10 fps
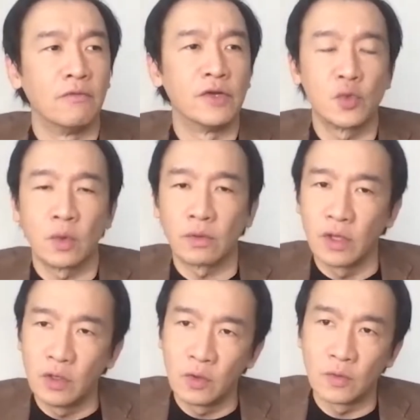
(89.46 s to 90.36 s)
visual
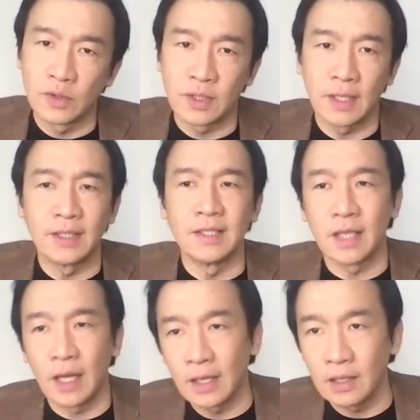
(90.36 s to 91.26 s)
cues and
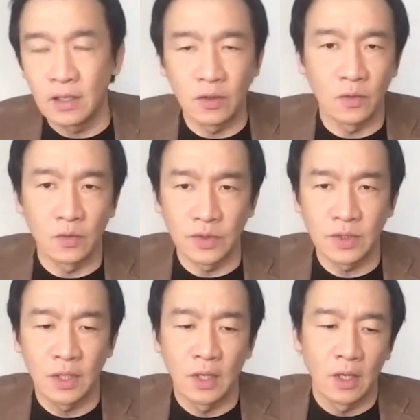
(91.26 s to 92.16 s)
design
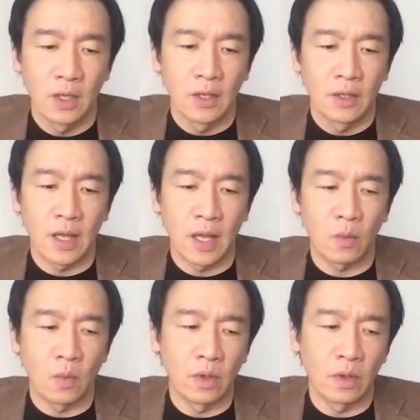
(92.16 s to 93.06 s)
cues
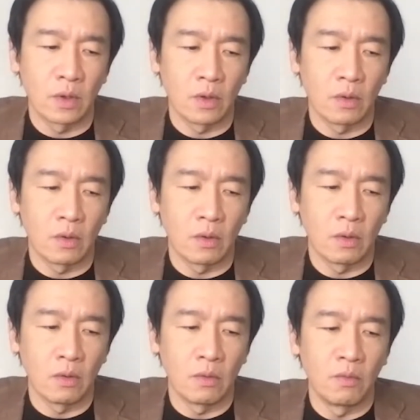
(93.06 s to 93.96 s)
that will
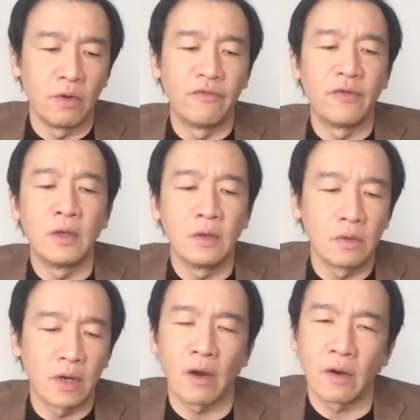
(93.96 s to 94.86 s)

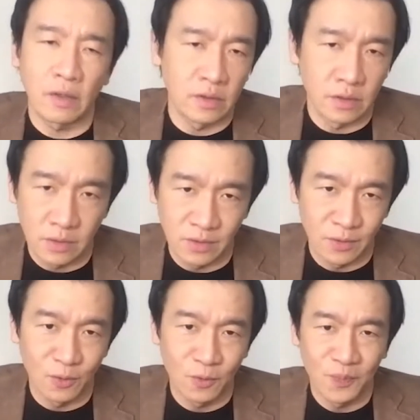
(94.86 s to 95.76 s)
reveal character to
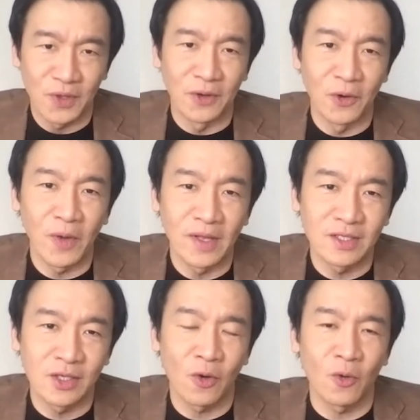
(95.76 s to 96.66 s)
you you know
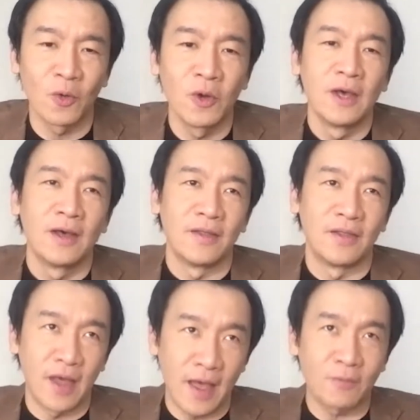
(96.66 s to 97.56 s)
and so
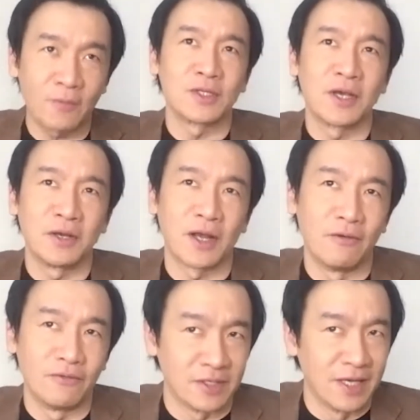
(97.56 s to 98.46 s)
that was kind of
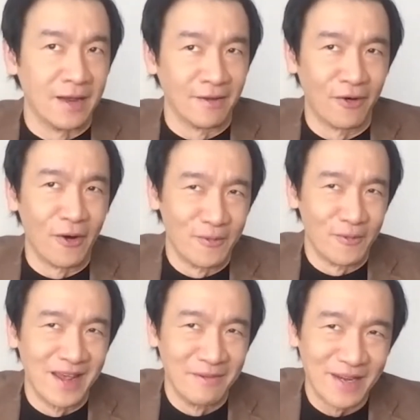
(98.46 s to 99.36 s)
comforting
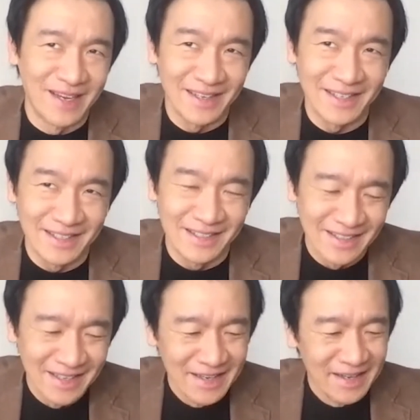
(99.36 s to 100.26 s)
for me
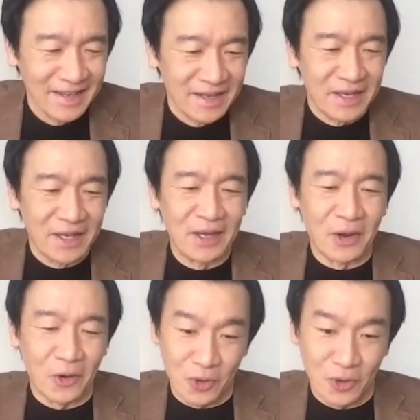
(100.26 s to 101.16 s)
because you
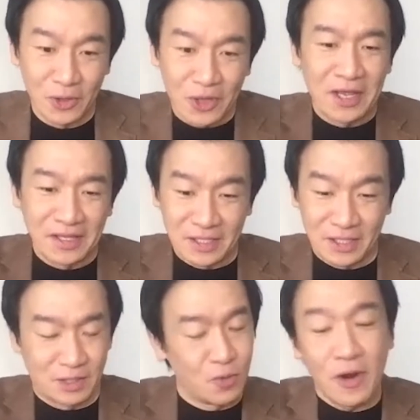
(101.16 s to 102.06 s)
know you're looking at the
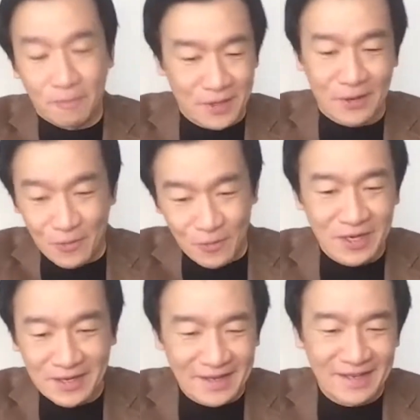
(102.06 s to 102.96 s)
script and you're
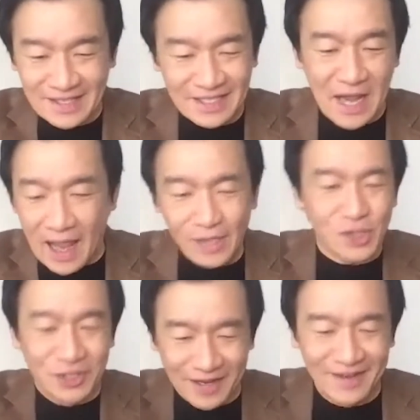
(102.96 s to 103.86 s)
reading it there's
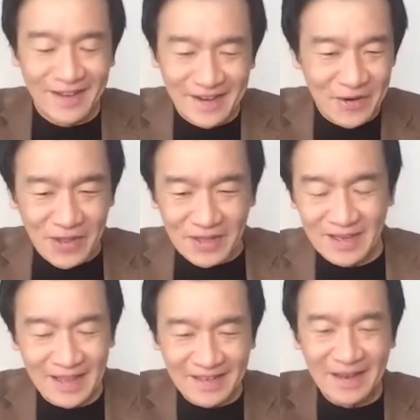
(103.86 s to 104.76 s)
action you know
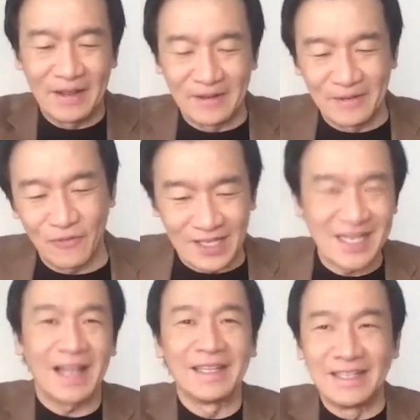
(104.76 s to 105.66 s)
and and and
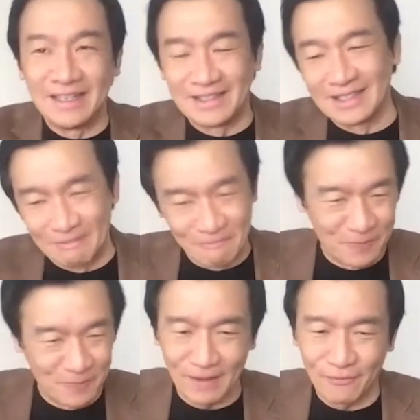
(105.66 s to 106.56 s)
fatalities and
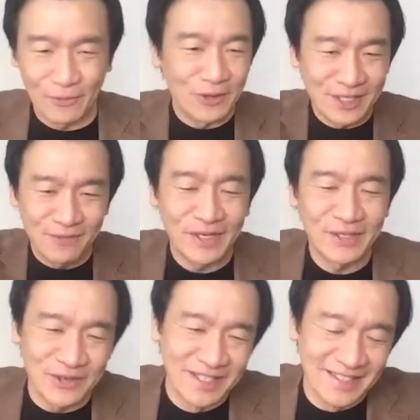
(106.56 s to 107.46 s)
flawless
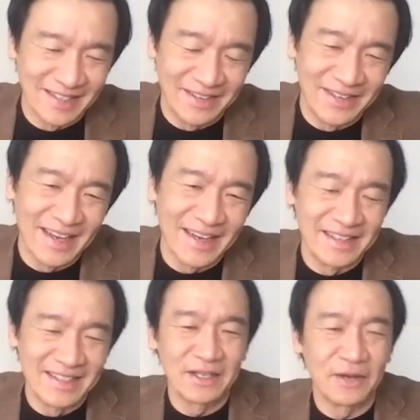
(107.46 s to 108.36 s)
victories and all that
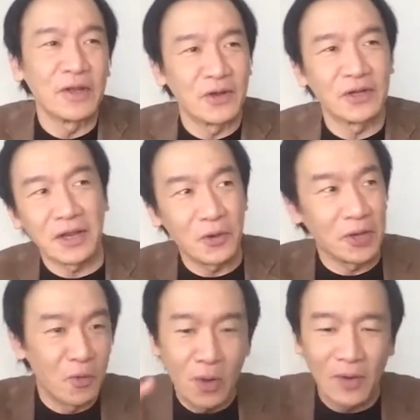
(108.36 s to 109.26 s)
kind of stuff and you're like
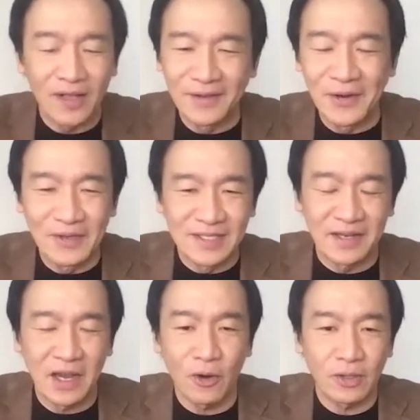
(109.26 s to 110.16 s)
okay what, you know is the
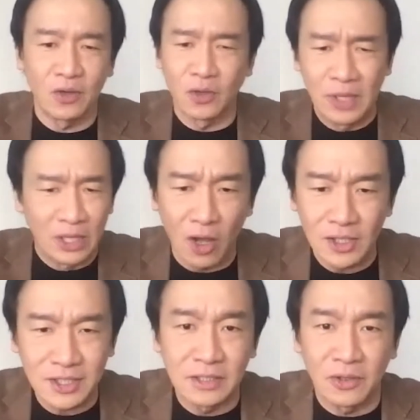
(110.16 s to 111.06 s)
character going to be
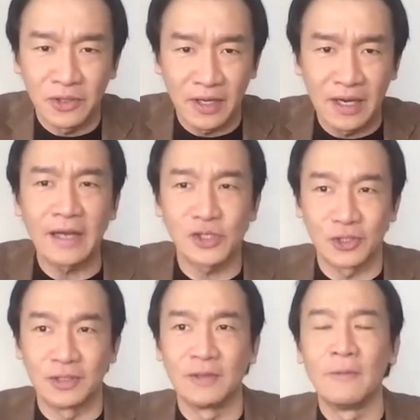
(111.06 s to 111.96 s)
lost in all that
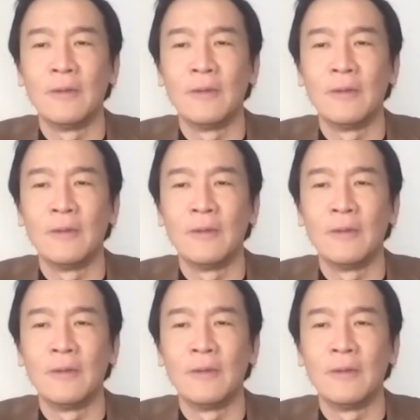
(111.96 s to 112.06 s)
action